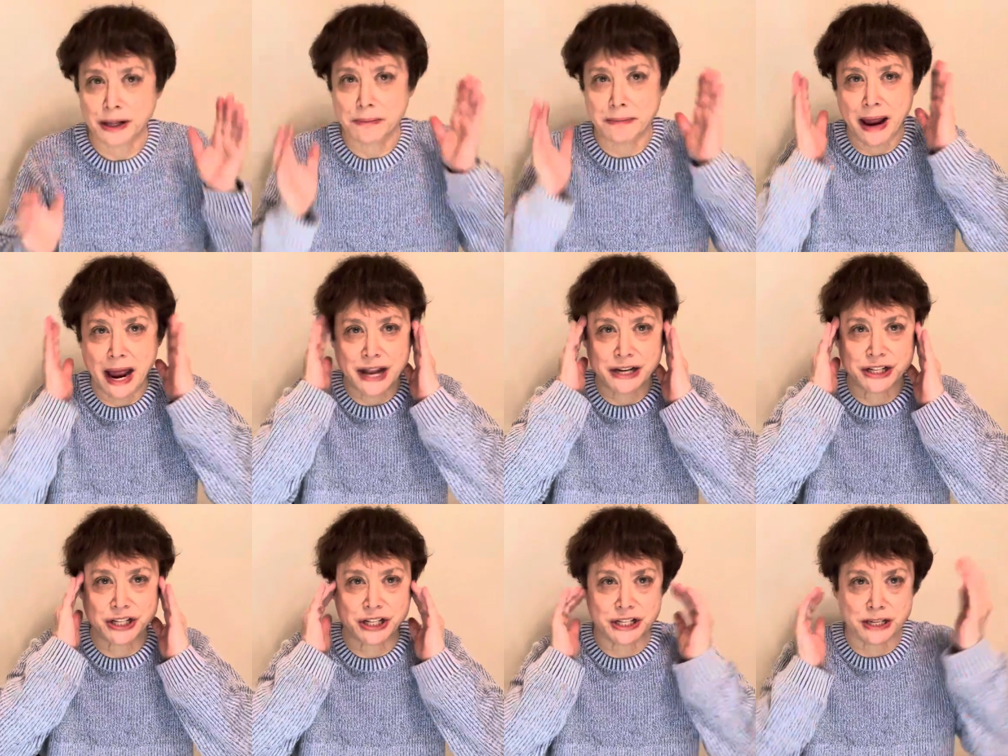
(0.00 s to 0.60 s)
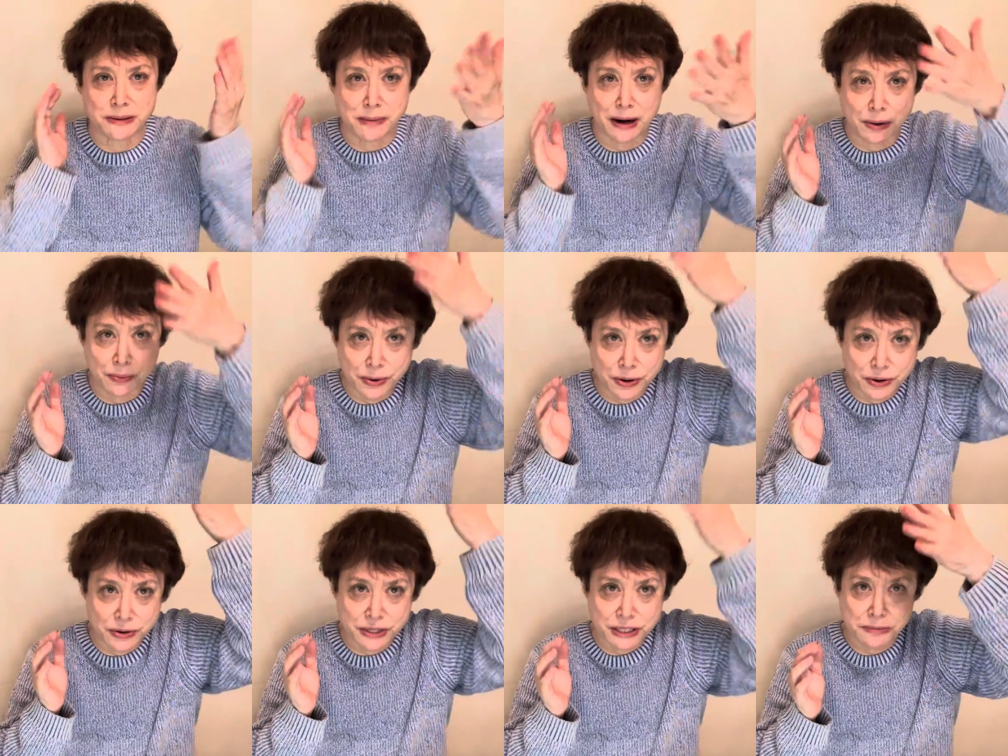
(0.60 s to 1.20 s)
matches. And my
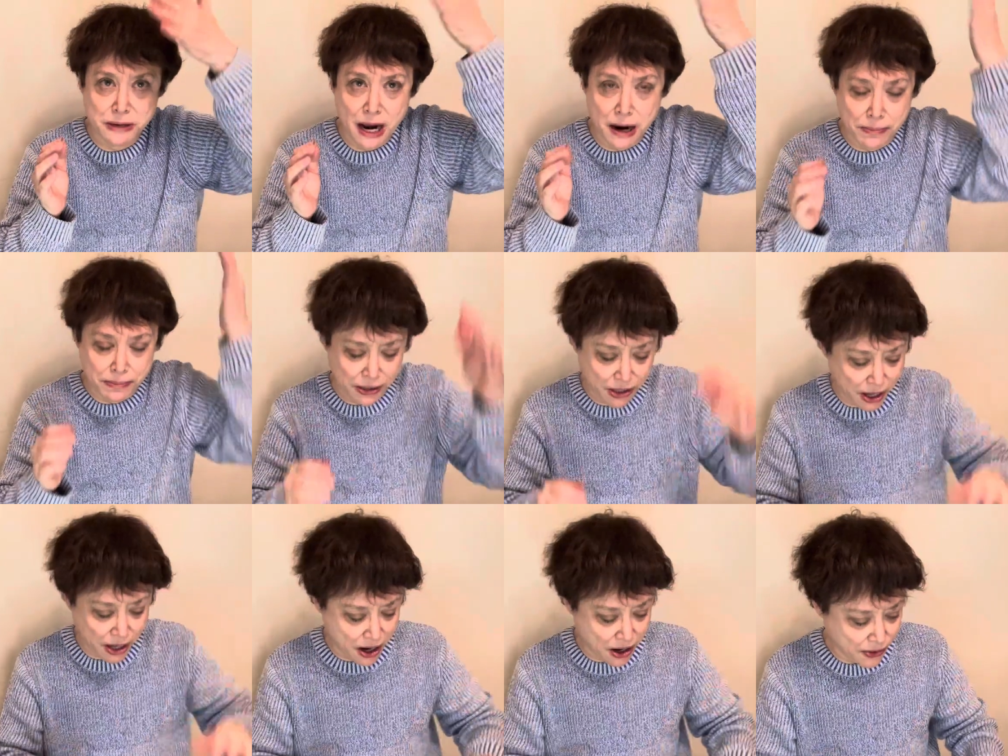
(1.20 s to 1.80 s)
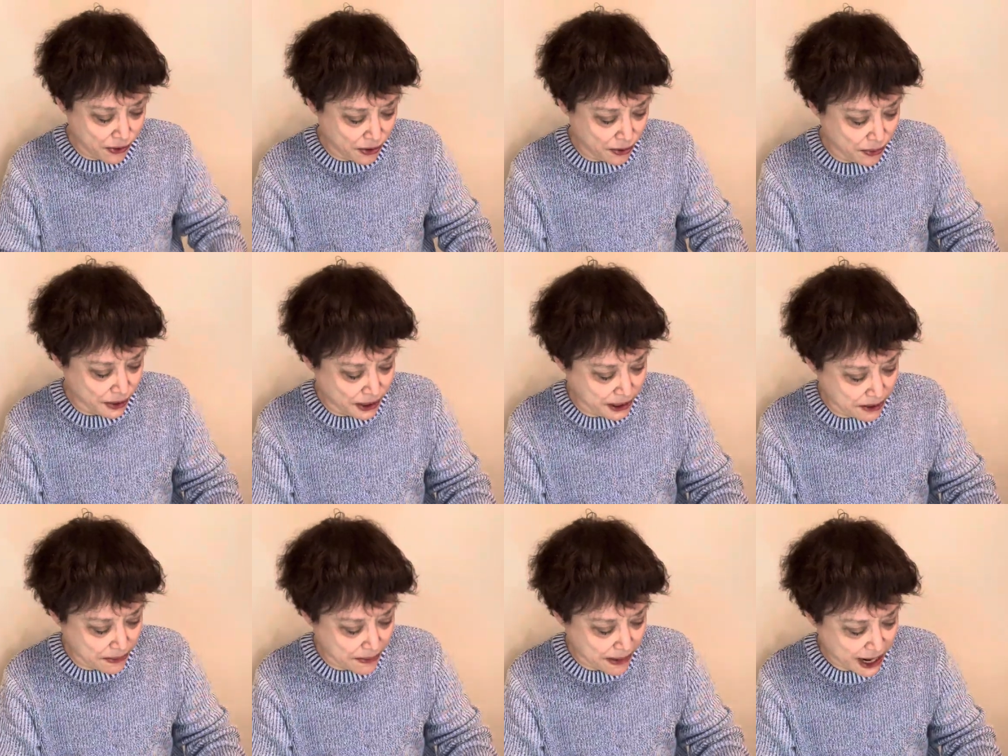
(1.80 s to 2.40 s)
roots down below are
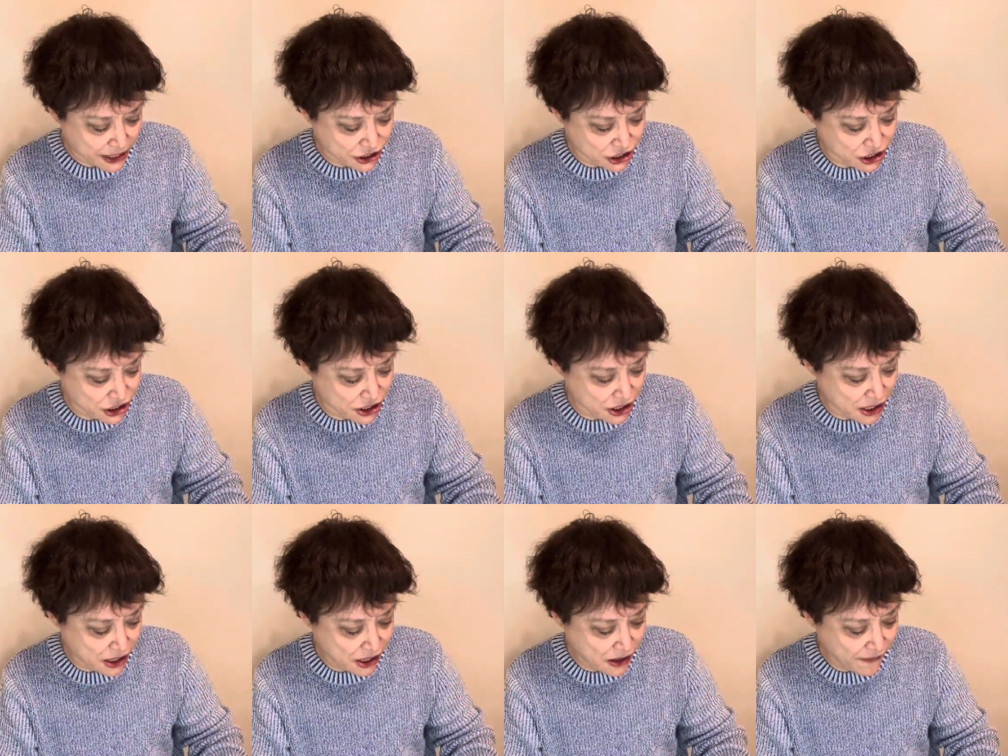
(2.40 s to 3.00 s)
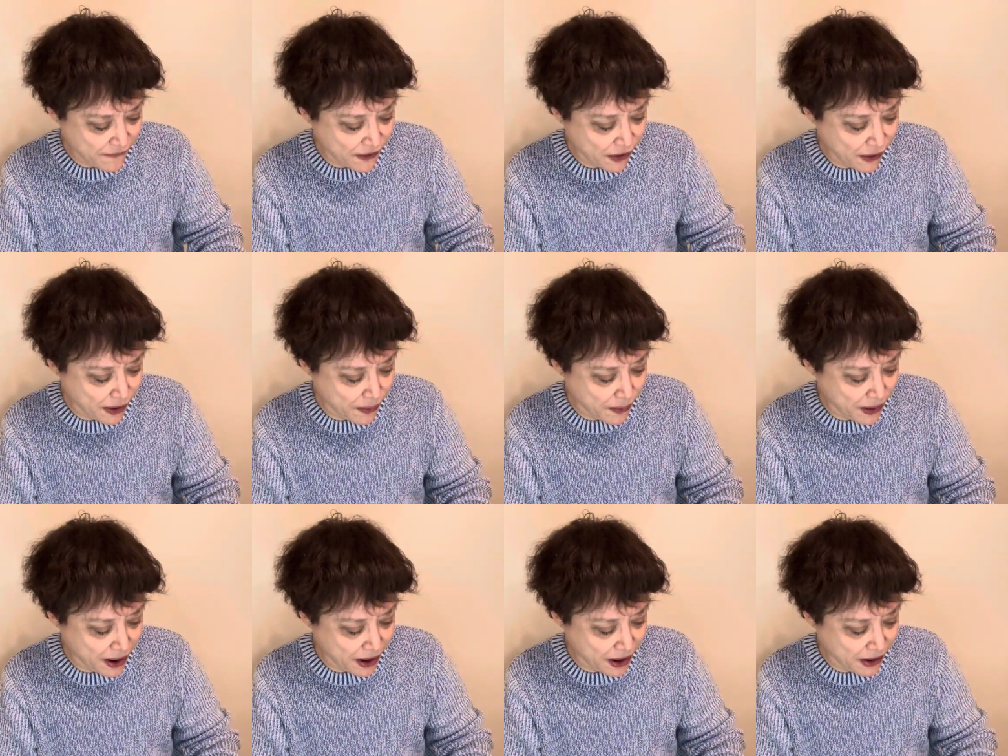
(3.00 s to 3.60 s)
really matched very
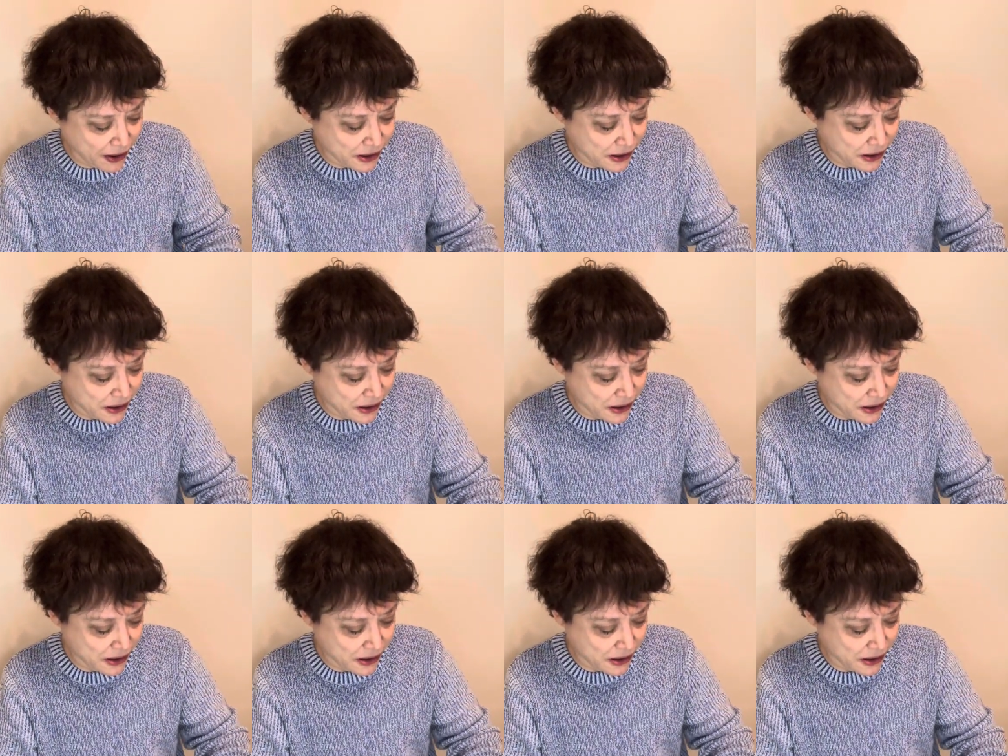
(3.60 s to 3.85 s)
well.